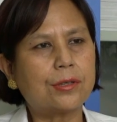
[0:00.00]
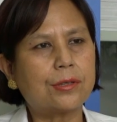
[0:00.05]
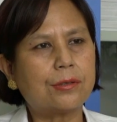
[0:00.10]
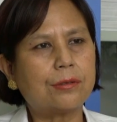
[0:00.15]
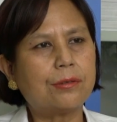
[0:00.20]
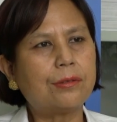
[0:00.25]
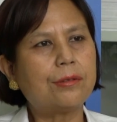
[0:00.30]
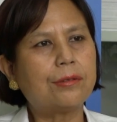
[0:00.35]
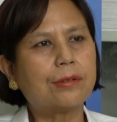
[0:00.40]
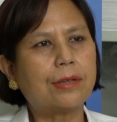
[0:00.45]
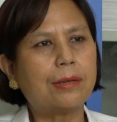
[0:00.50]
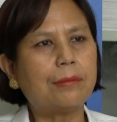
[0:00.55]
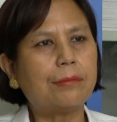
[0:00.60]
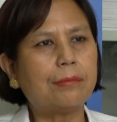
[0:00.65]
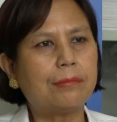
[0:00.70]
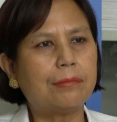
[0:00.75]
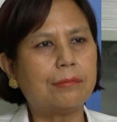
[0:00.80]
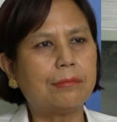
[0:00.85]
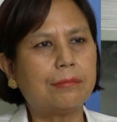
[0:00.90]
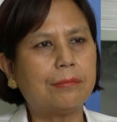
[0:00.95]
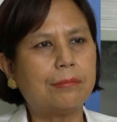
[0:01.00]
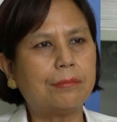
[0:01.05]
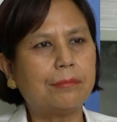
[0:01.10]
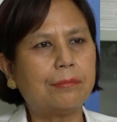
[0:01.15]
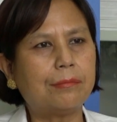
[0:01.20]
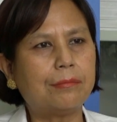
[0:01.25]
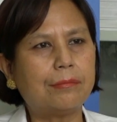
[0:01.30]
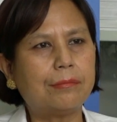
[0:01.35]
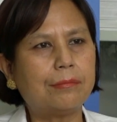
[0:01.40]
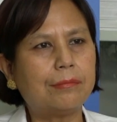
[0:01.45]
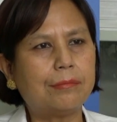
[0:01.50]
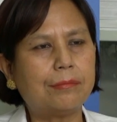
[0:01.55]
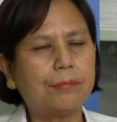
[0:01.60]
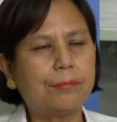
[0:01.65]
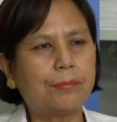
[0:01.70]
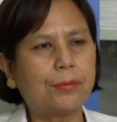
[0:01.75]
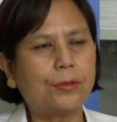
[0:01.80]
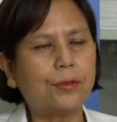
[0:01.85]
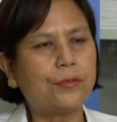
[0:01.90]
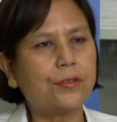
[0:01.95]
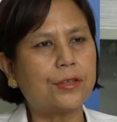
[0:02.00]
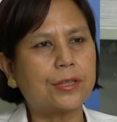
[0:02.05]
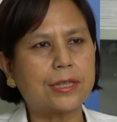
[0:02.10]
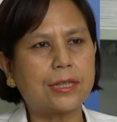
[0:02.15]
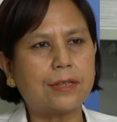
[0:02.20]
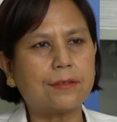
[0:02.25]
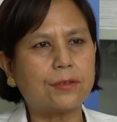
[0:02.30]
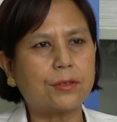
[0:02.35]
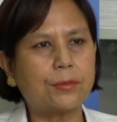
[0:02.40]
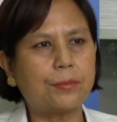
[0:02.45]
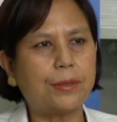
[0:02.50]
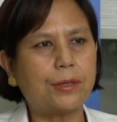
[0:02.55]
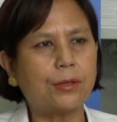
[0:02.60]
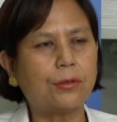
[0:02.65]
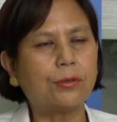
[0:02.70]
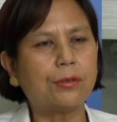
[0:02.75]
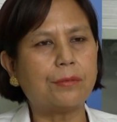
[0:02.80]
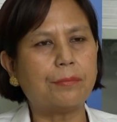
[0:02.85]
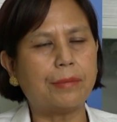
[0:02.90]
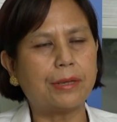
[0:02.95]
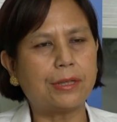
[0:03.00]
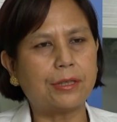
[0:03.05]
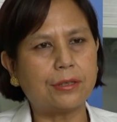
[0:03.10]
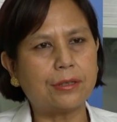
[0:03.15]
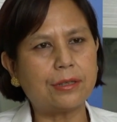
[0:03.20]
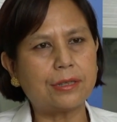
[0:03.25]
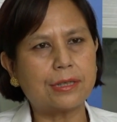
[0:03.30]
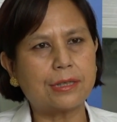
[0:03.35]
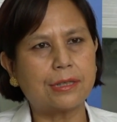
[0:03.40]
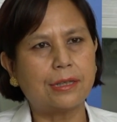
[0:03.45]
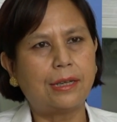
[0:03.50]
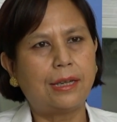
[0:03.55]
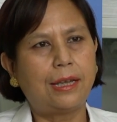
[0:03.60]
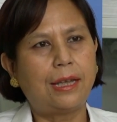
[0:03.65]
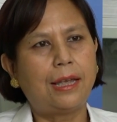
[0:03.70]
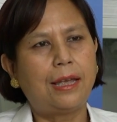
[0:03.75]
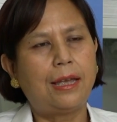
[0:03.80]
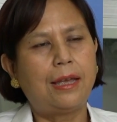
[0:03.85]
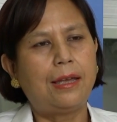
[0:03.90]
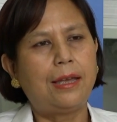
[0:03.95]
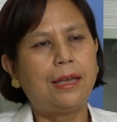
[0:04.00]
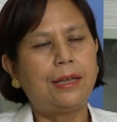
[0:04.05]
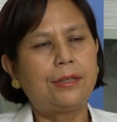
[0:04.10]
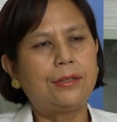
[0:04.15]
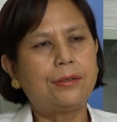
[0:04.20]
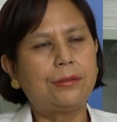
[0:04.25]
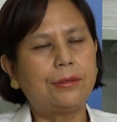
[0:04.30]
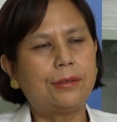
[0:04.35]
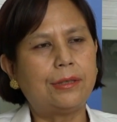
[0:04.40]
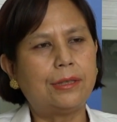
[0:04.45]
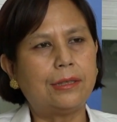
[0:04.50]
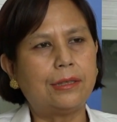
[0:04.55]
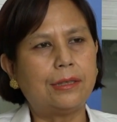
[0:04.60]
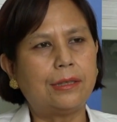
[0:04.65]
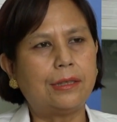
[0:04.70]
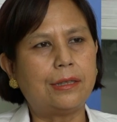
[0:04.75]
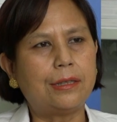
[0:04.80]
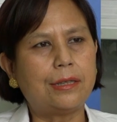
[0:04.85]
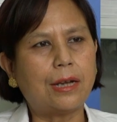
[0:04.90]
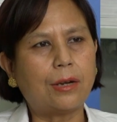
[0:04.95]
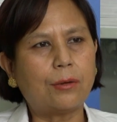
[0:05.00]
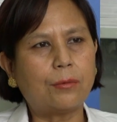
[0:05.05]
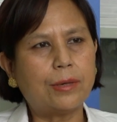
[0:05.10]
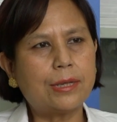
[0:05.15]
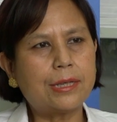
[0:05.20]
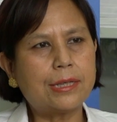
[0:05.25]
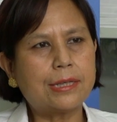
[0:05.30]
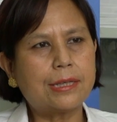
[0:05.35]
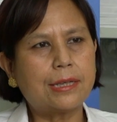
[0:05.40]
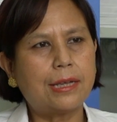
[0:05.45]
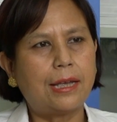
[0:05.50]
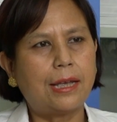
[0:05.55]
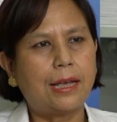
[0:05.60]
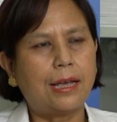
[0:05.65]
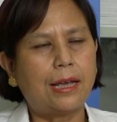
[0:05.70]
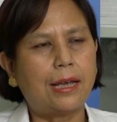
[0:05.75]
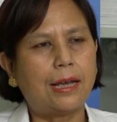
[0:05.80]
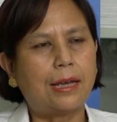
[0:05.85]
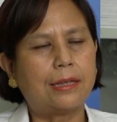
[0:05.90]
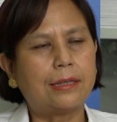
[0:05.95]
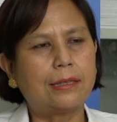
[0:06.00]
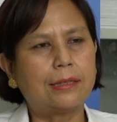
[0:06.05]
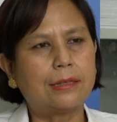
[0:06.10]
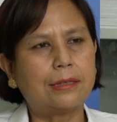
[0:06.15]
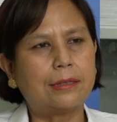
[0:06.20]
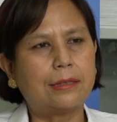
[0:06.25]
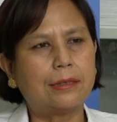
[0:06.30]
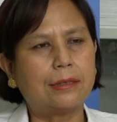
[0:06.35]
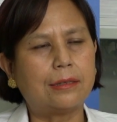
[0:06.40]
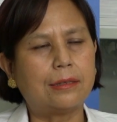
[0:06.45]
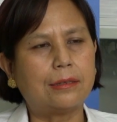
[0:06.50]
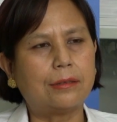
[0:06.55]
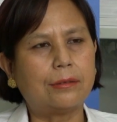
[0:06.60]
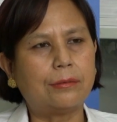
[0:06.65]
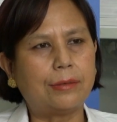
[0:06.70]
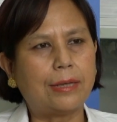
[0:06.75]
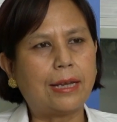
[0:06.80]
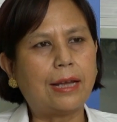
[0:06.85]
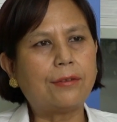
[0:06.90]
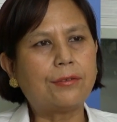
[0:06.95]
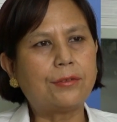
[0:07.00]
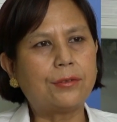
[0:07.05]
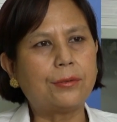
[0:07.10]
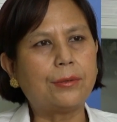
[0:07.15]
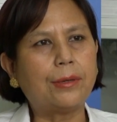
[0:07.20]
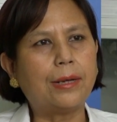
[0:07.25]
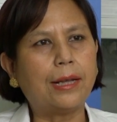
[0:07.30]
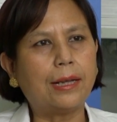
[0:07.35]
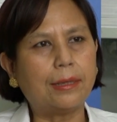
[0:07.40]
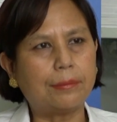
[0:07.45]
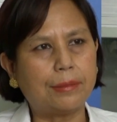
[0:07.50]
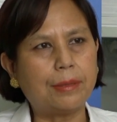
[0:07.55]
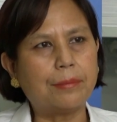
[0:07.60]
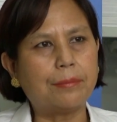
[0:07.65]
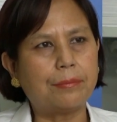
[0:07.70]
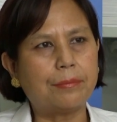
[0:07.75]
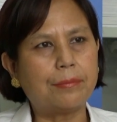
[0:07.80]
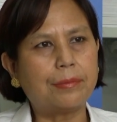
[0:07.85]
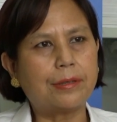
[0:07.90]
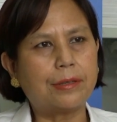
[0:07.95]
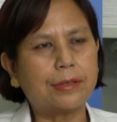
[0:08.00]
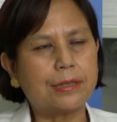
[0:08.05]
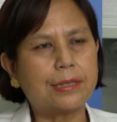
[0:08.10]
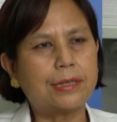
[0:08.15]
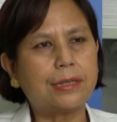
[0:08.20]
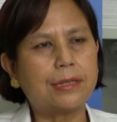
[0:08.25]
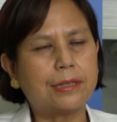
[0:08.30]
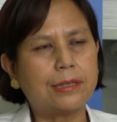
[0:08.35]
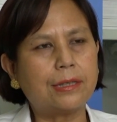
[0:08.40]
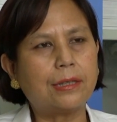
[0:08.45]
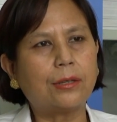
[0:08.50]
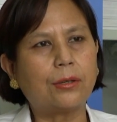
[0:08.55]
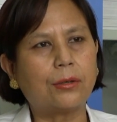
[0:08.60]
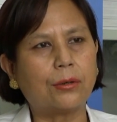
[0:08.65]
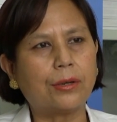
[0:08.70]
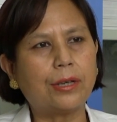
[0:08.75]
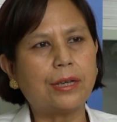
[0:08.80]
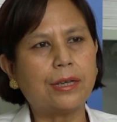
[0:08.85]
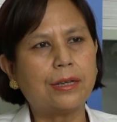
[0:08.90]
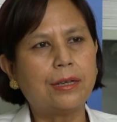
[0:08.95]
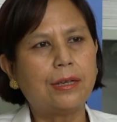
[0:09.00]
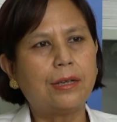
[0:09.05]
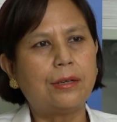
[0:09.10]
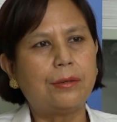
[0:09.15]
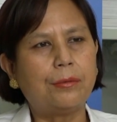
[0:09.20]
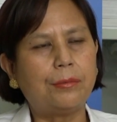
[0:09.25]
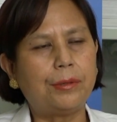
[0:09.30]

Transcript: So you can prove yourself to be good mentors to the young ones, and we'll have to help them because they're still growing.